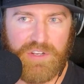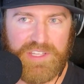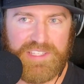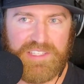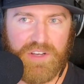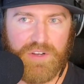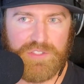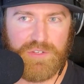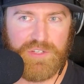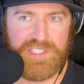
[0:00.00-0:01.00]
you know, this is
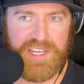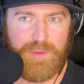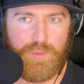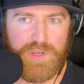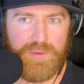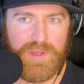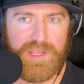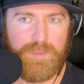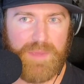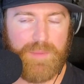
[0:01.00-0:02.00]
also a time when
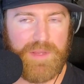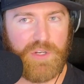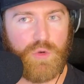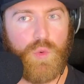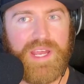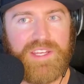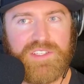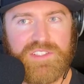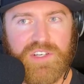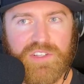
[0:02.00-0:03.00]
maybe your
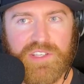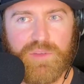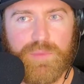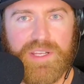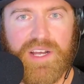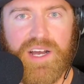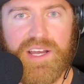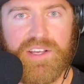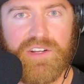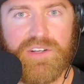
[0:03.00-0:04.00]
wages are a little bit
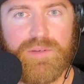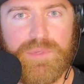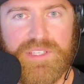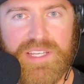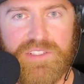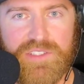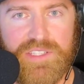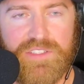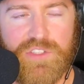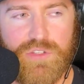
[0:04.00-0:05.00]
higher
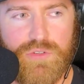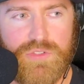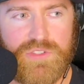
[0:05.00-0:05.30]
potentially too.